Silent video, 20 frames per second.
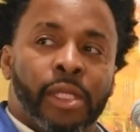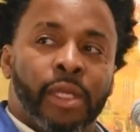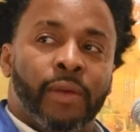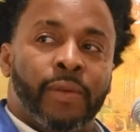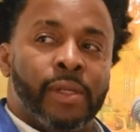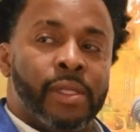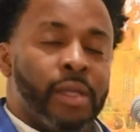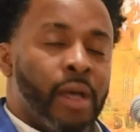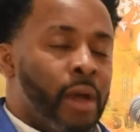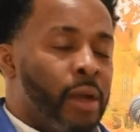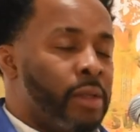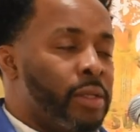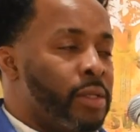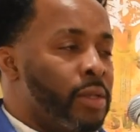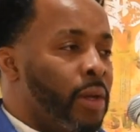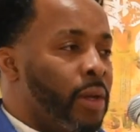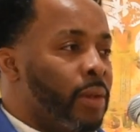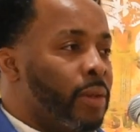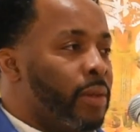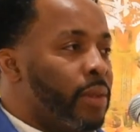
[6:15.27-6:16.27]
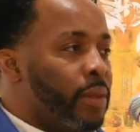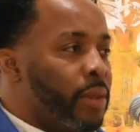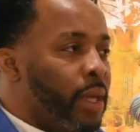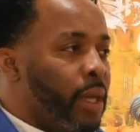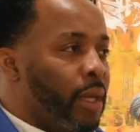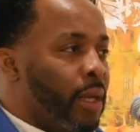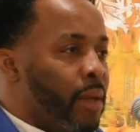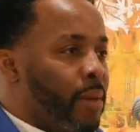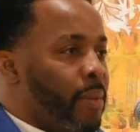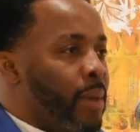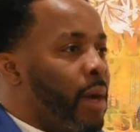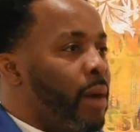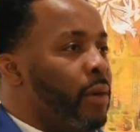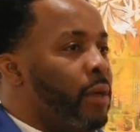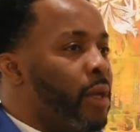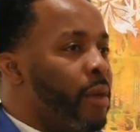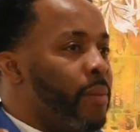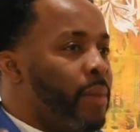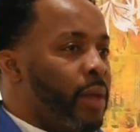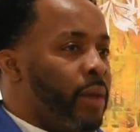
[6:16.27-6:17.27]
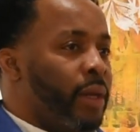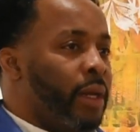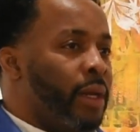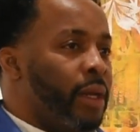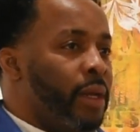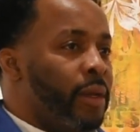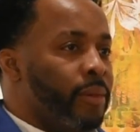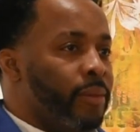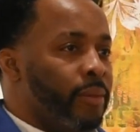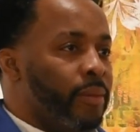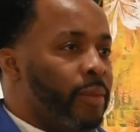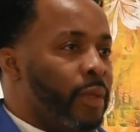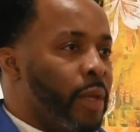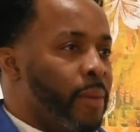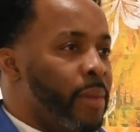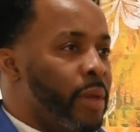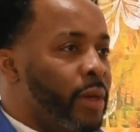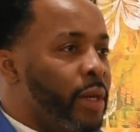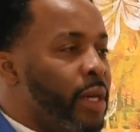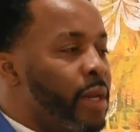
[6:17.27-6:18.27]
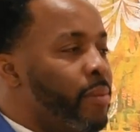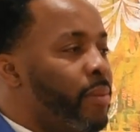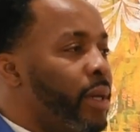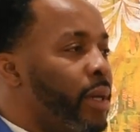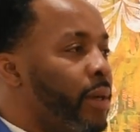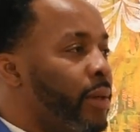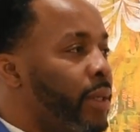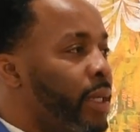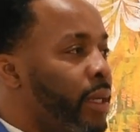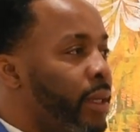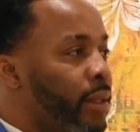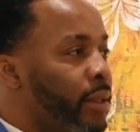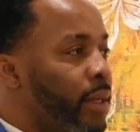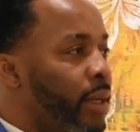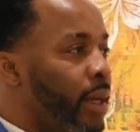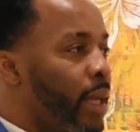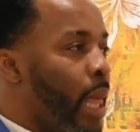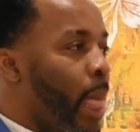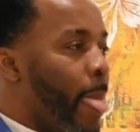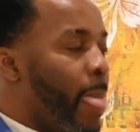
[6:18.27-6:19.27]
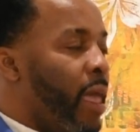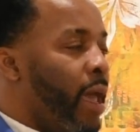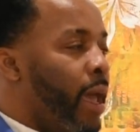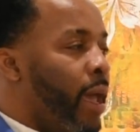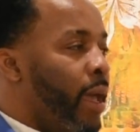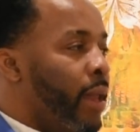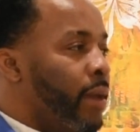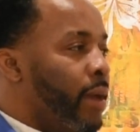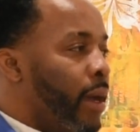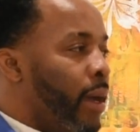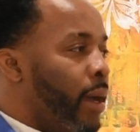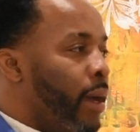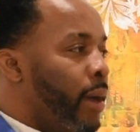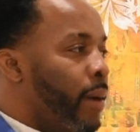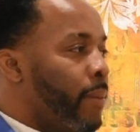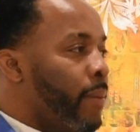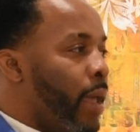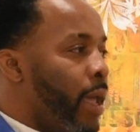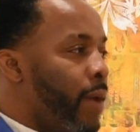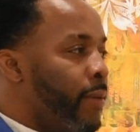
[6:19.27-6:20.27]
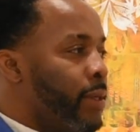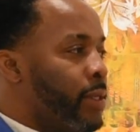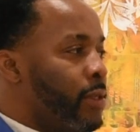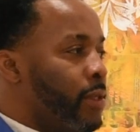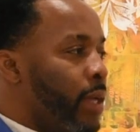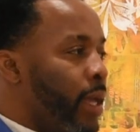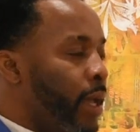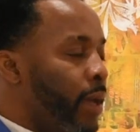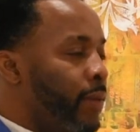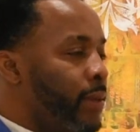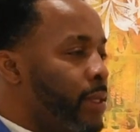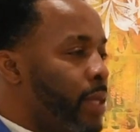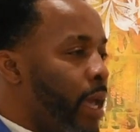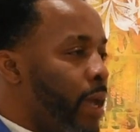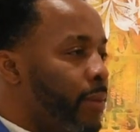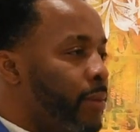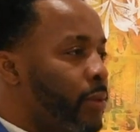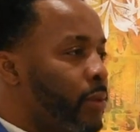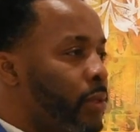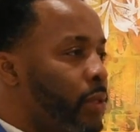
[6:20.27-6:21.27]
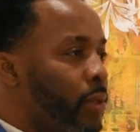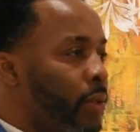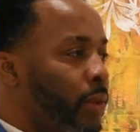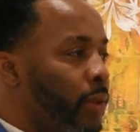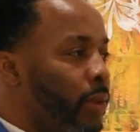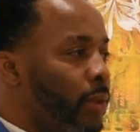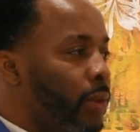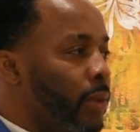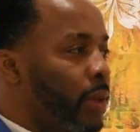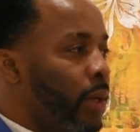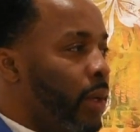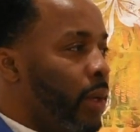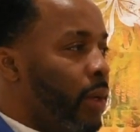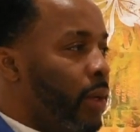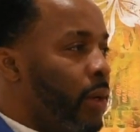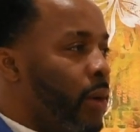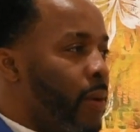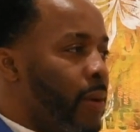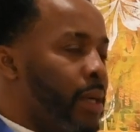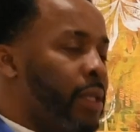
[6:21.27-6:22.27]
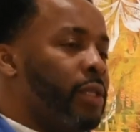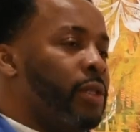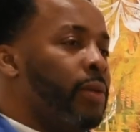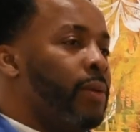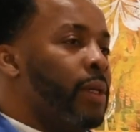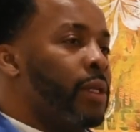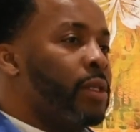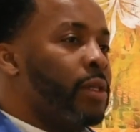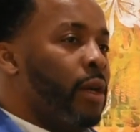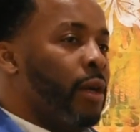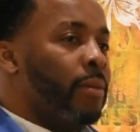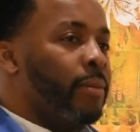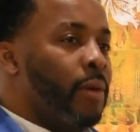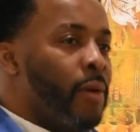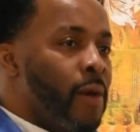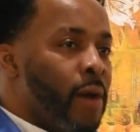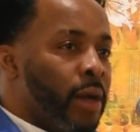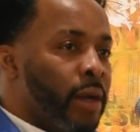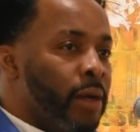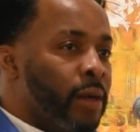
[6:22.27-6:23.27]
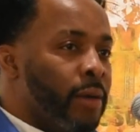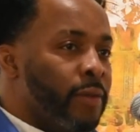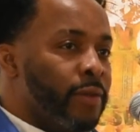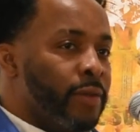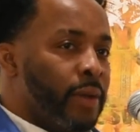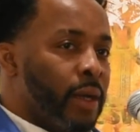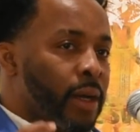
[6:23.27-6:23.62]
was also thinking about community building, and he was able to go into a certain part of